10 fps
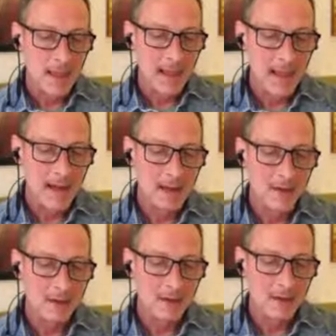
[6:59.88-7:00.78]

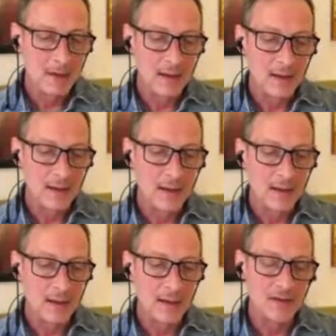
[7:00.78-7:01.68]
And
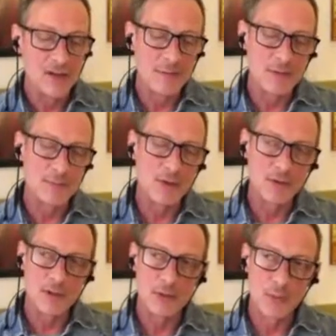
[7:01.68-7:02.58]
James
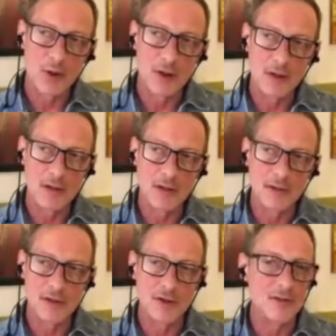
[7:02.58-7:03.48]
Baldwin's work
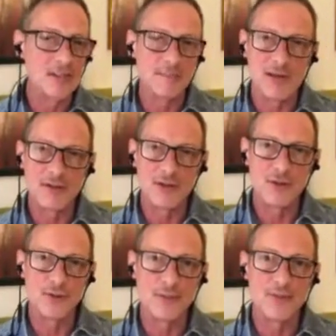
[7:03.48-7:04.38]
certainly speaks
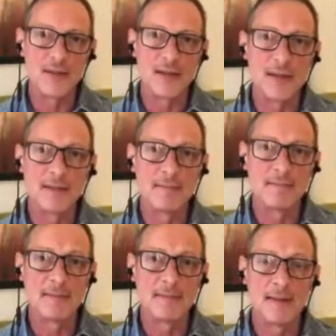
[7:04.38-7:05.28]
to the
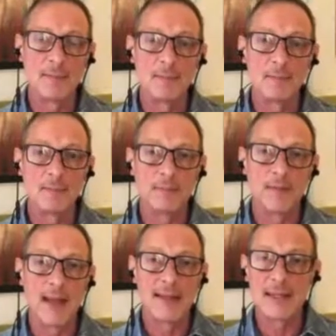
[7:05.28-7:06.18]

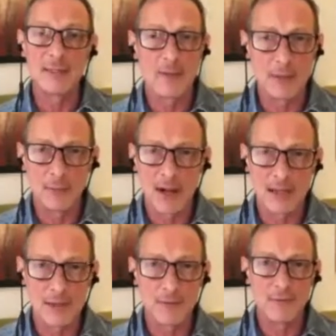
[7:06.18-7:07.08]
gay and lesbian
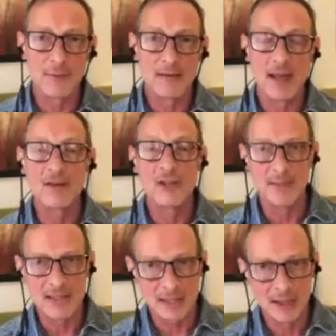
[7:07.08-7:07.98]
rights movement,
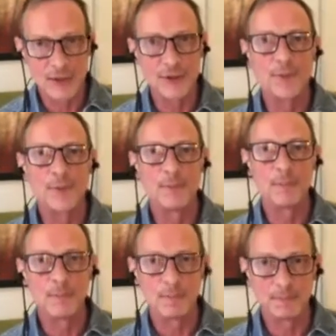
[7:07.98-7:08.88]
LGBTQIA+,
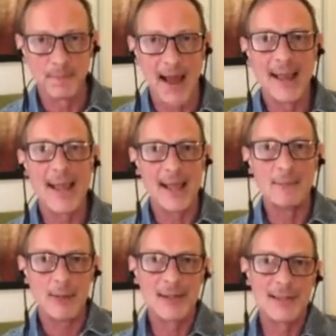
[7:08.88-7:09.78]

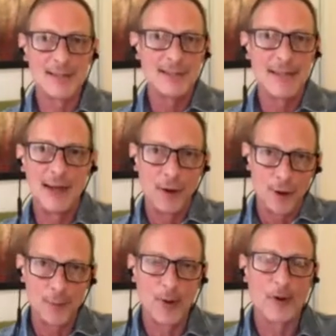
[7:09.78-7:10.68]
and
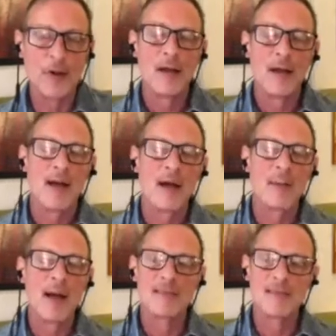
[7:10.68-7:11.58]
onward,
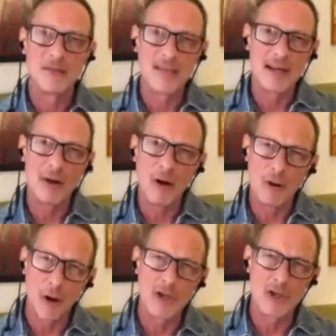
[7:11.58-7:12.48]
as you said,
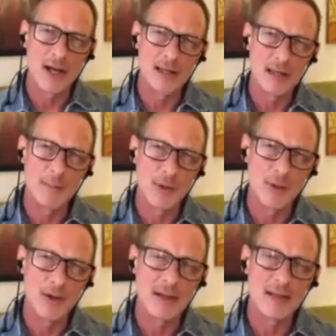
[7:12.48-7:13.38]
all marginalized
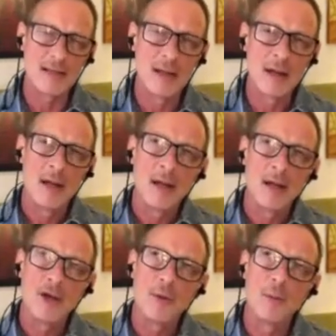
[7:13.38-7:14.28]
communities.
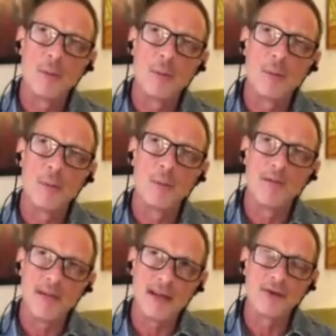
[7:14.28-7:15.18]
You know,
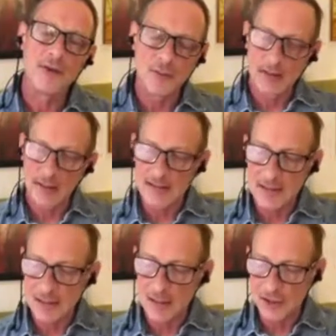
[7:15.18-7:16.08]
one thing too, that this
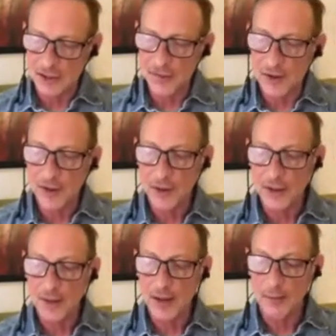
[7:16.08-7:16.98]
collection of
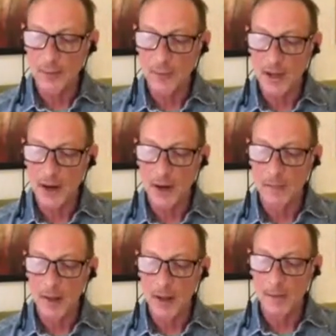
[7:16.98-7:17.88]
audio that we are